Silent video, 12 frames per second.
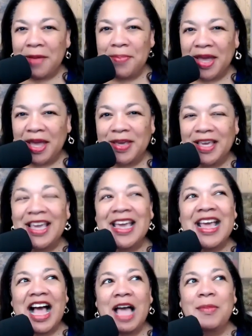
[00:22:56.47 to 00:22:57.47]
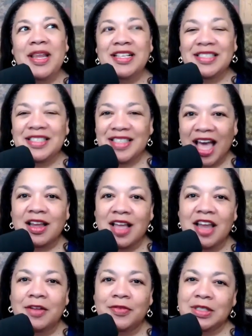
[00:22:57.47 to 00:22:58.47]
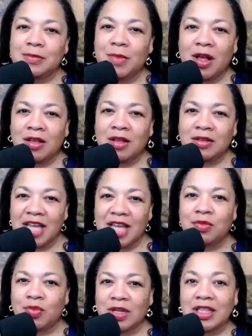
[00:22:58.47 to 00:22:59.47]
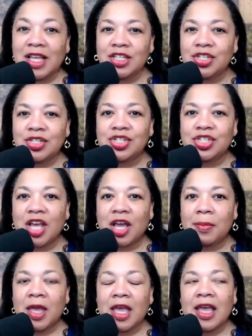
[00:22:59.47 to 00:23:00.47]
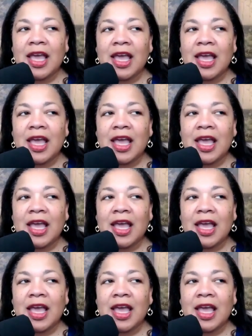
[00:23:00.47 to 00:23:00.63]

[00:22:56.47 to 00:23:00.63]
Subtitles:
grandbaby. I mean, it's that kind of small town relationship.